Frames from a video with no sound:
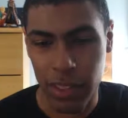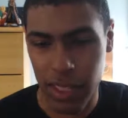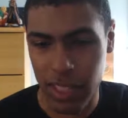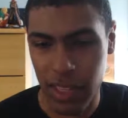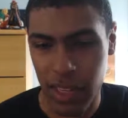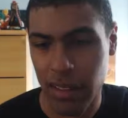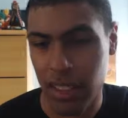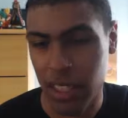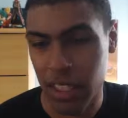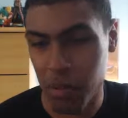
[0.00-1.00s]
Translation: there
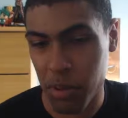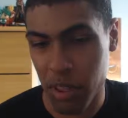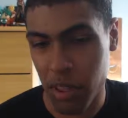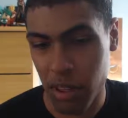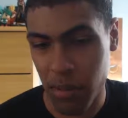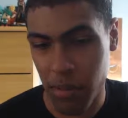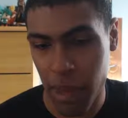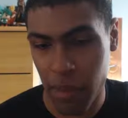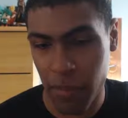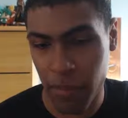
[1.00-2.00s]
is a dish where cooked
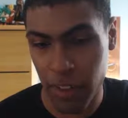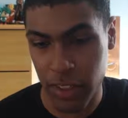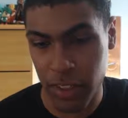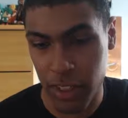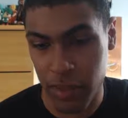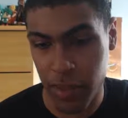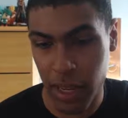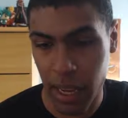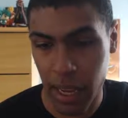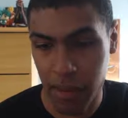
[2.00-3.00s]
meat or fish is served
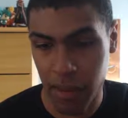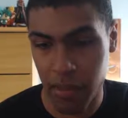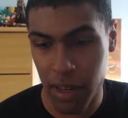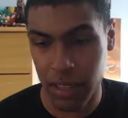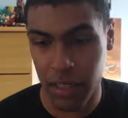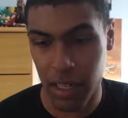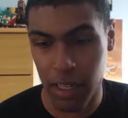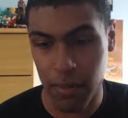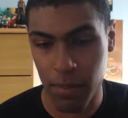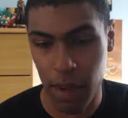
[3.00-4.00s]
with a rice
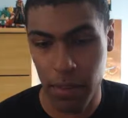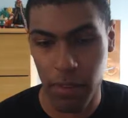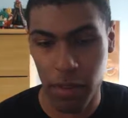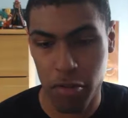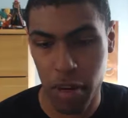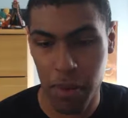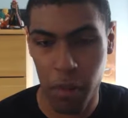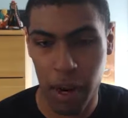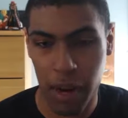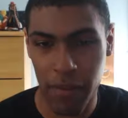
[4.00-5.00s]
sauce made with cream
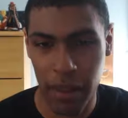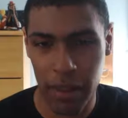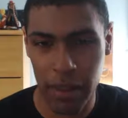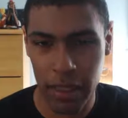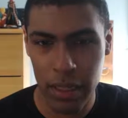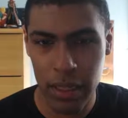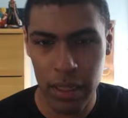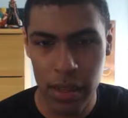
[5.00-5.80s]
and wine vinegar.